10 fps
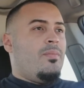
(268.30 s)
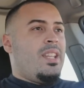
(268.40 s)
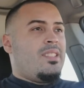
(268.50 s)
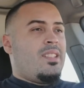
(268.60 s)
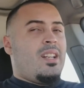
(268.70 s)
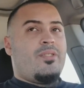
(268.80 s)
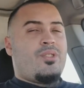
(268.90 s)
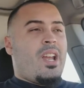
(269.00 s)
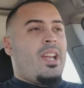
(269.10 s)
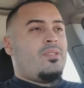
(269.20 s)
instead of
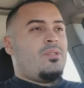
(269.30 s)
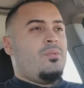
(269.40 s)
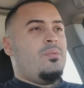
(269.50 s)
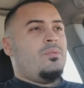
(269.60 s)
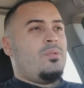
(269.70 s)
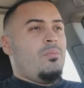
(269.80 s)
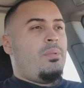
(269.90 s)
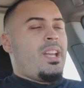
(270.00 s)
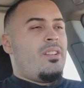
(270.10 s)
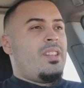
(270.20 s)
trying to
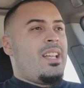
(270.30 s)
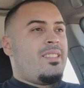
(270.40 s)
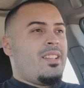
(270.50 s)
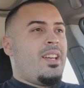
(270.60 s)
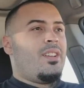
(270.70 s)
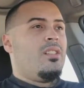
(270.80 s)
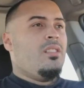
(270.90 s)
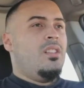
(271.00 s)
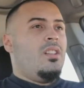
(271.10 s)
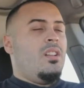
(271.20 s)
pair that together
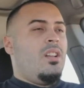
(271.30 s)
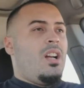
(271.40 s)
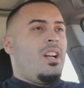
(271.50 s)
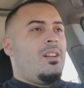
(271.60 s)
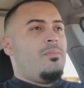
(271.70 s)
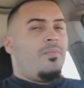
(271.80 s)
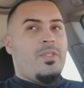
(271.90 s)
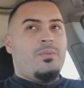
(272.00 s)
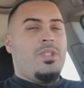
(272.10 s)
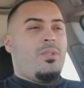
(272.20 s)

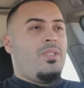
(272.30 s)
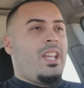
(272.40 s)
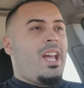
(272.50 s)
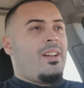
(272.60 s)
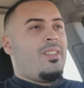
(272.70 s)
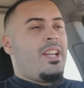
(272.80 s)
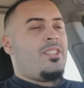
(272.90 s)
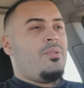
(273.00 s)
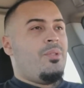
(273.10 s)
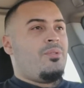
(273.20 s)
when you only have like
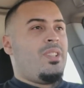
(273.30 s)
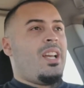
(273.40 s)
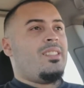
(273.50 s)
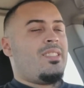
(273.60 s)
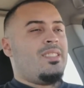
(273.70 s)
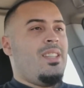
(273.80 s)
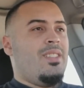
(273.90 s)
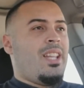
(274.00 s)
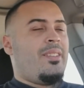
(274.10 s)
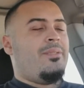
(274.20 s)
2 or 3 dice, because
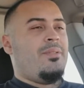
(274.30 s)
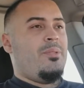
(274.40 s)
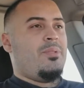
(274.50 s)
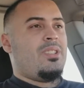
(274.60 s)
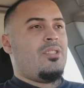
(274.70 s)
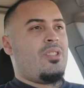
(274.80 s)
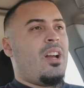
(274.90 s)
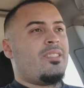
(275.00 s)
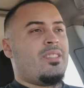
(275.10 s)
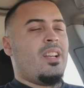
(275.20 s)
even like 50%
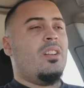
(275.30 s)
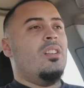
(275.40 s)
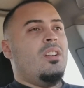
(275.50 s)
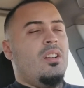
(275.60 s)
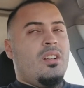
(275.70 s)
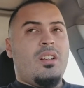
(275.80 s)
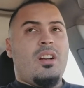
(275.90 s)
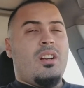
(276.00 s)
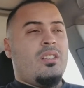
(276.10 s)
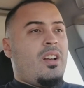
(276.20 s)
shots there
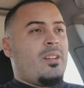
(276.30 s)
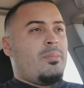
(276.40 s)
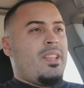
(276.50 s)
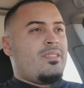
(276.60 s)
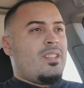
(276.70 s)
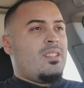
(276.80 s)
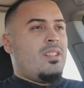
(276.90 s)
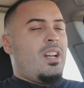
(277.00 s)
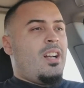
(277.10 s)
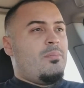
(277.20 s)
are not amazing,
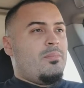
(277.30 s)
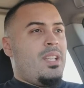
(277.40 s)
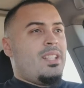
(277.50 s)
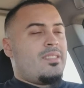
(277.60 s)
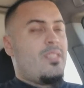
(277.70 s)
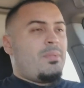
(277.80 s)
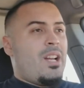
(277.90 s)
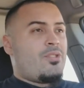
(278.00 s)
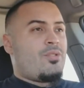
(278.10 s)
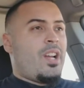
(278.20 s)
and
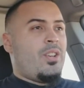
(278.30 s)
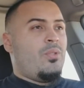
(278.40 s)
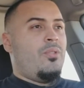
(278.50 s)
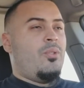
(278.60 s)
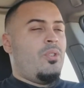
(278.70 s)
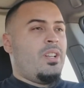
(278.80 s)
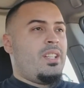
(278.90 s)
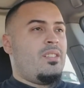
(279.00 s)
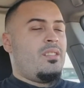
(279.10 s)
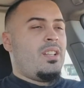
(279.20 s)
somehow try to
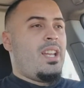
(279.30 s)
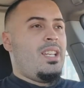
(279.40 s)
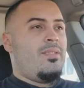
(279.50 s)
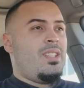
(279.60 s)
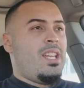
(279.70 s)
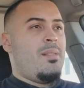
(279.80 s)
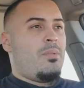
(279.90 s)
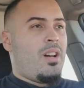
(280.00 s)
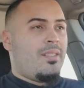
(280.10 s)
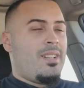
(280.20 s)
avoid any of the damn
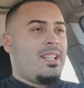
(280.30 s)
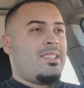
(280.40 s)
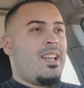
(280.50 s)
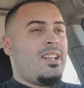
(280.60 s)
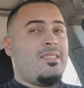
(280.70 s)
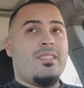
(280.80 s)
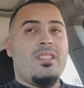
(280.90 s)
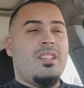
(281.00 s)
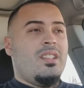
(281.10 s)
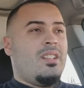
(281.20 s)
modified sides,
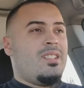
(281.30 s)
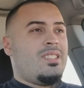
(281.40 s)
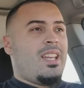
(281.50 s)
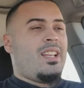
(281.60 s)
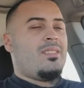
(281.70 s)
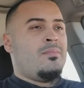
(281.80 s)
because like